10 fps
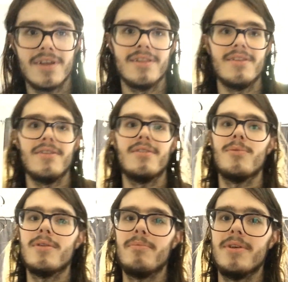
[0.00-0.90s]
There's this
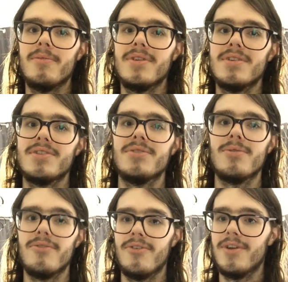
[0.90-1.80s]
one bit which is sort
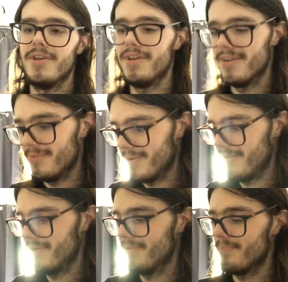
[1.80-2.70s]
of funny
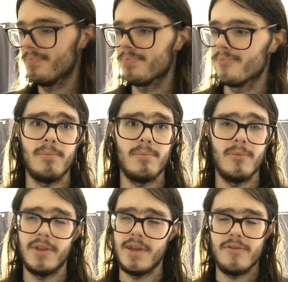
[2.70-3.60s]
where
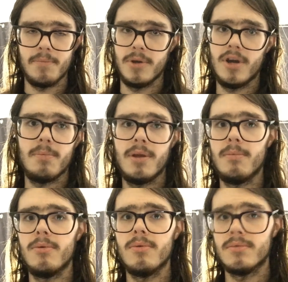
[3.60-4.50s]
one of the FBI
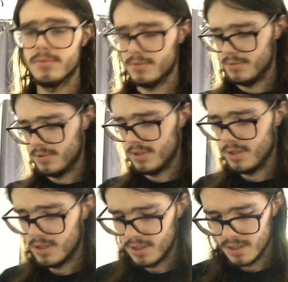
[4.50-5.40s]
people
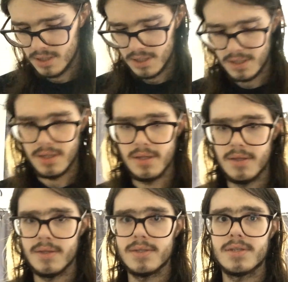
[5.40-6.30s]

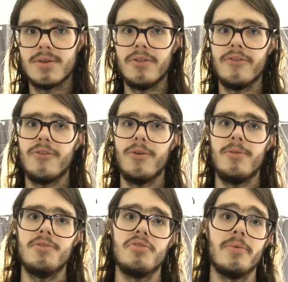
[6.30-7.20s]
is on the
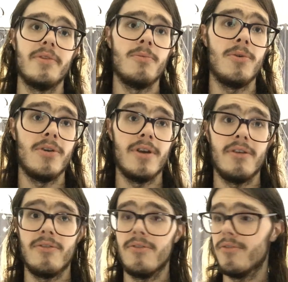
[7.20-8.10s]
phone to his wife,
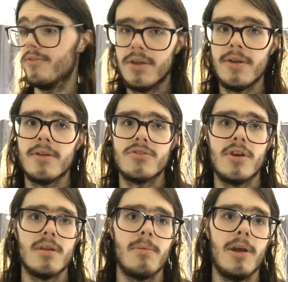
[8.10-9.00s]

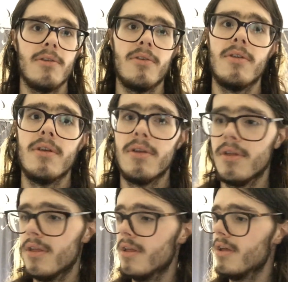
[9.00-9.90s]
trying to pass on a
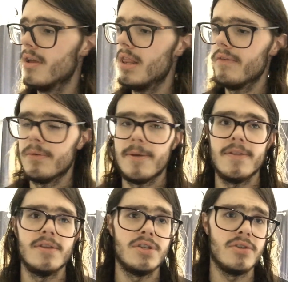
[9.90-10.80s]
loving
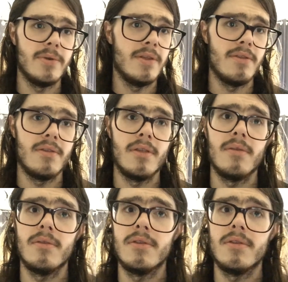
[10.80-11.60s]
message to his